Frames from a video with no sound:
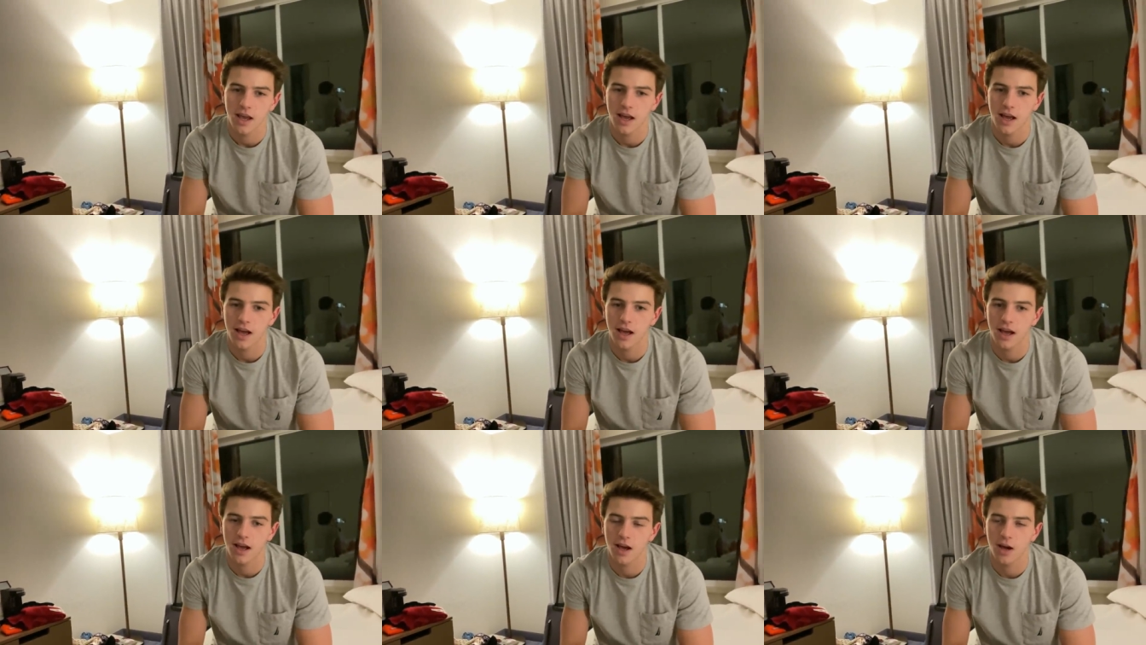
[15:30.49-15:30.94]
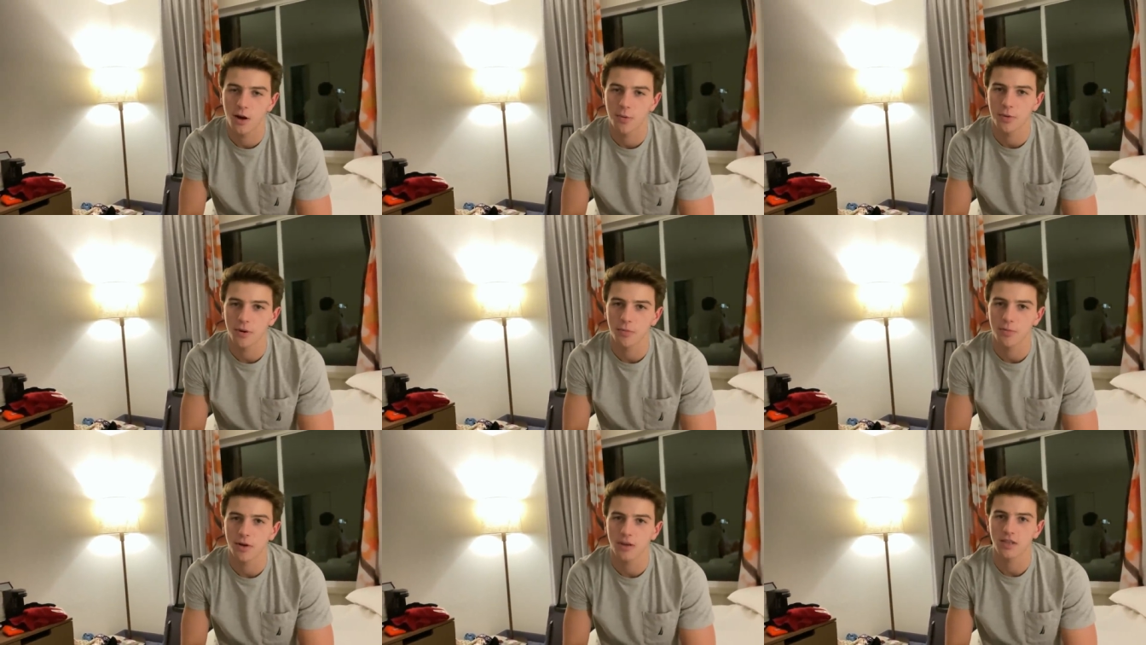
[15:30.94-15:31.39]
Uh,
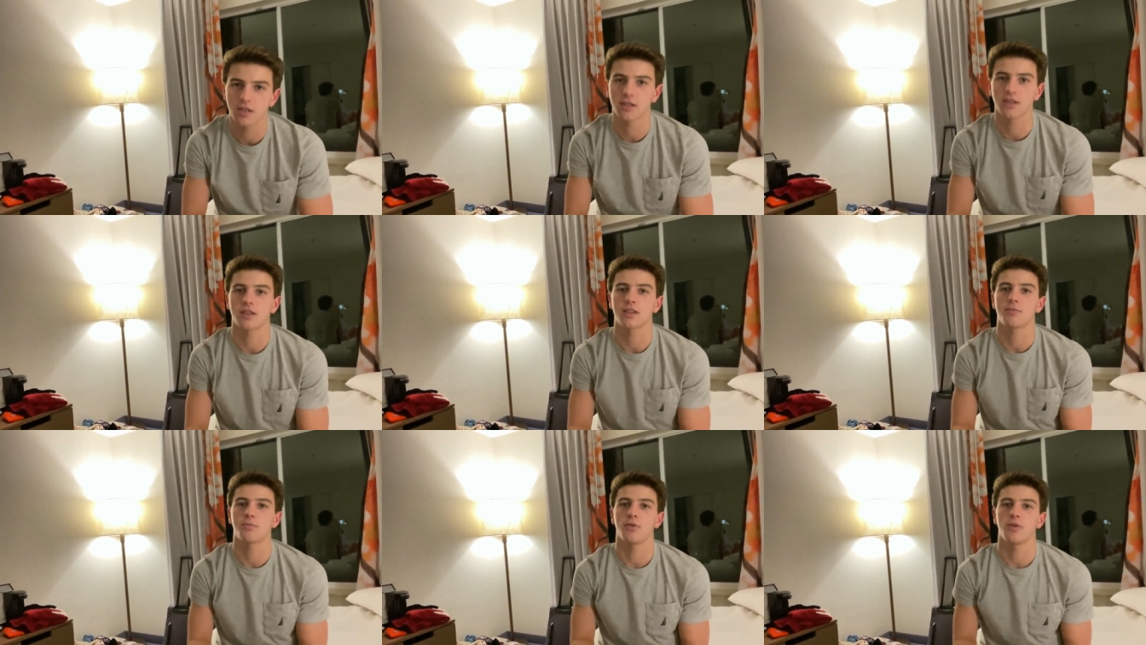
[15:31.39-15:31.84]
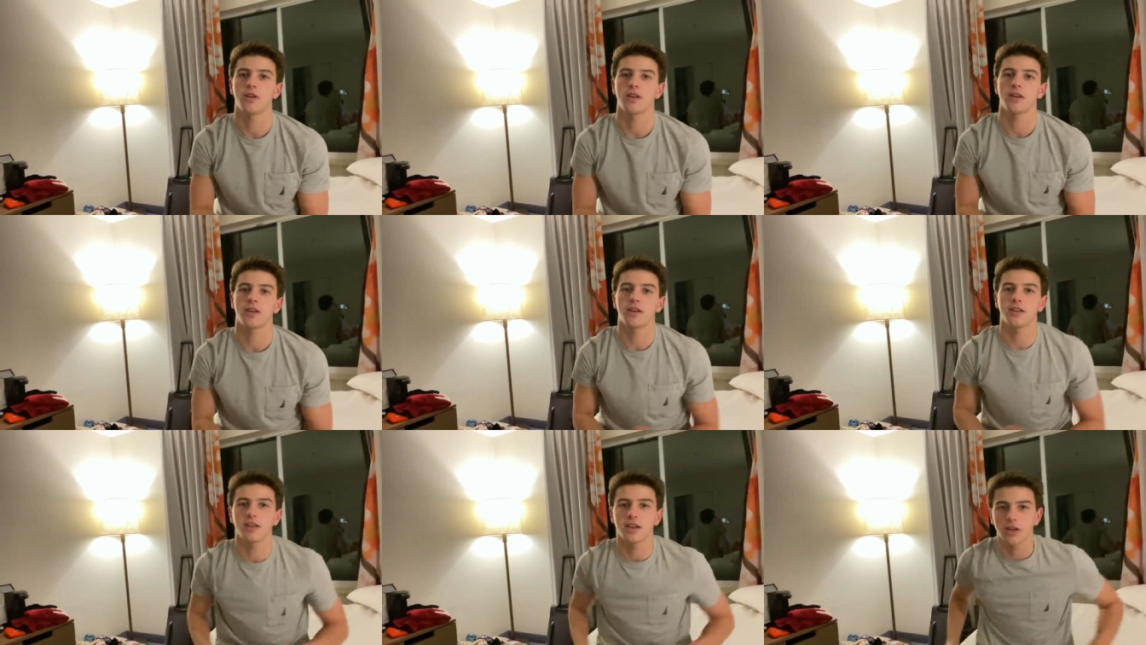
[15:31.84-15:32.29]
opening presents this
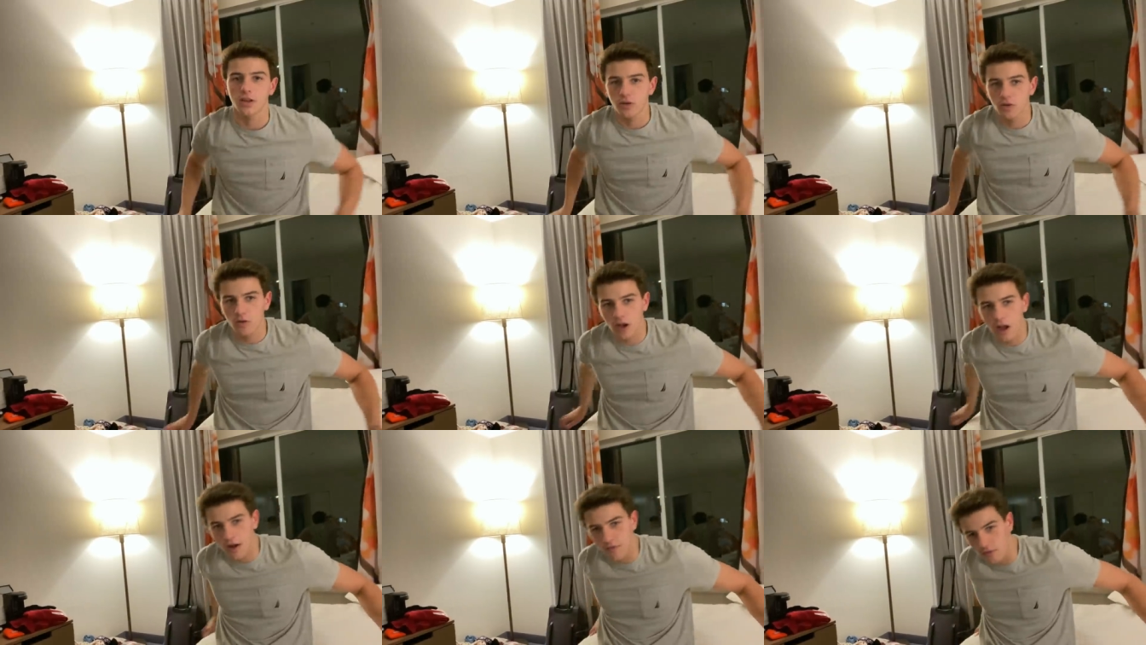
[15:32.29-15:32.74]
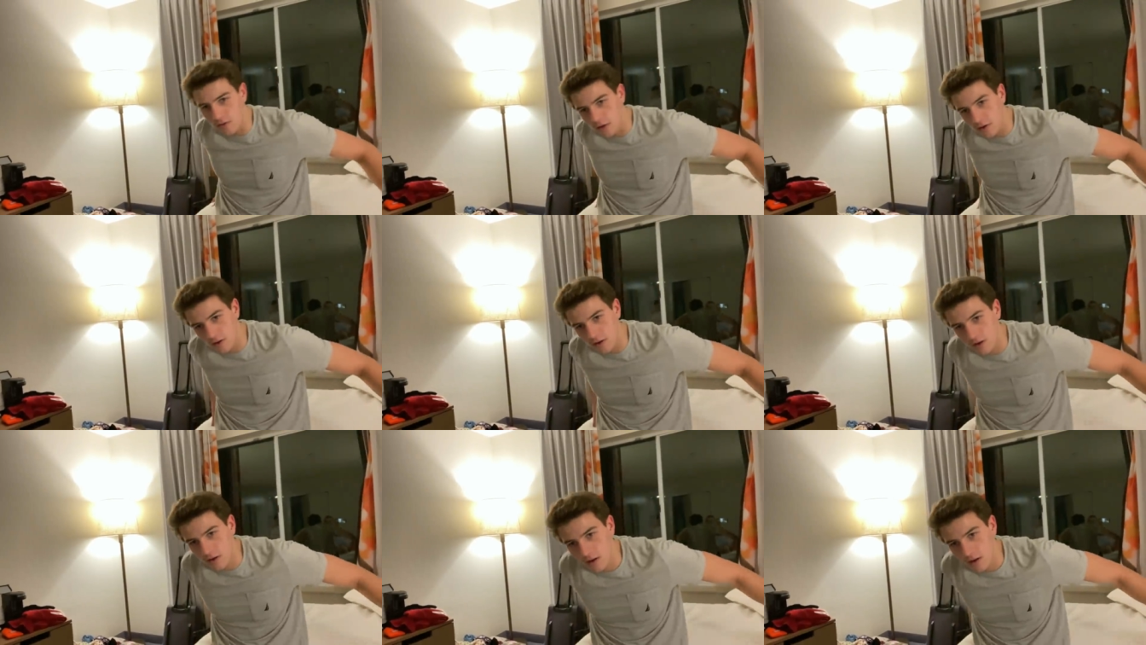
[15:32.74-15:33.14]
morning, good day of travel.